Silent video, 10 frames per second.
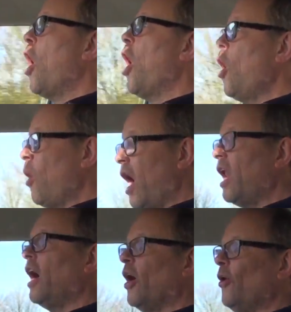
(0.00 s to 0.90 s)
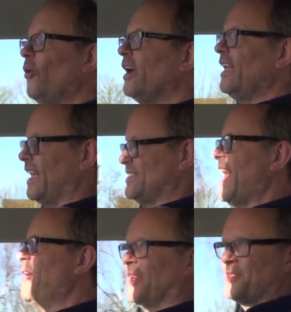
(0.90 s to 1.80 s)
Oh, hello. Yes,
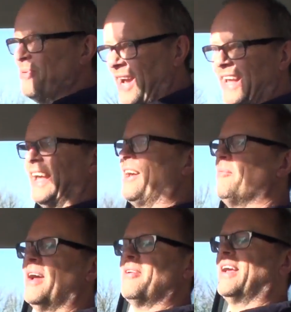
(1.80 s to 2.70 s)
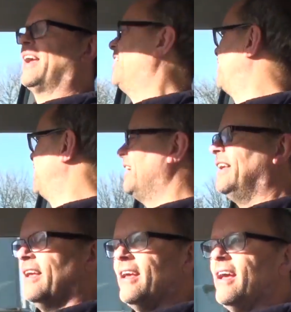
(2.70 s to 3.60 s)
now it's working. And where do I go?
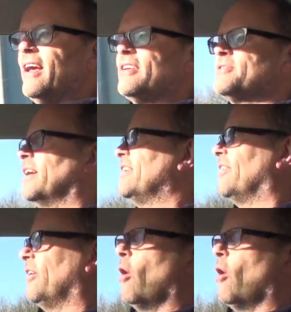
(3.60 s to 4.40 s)
Straight on.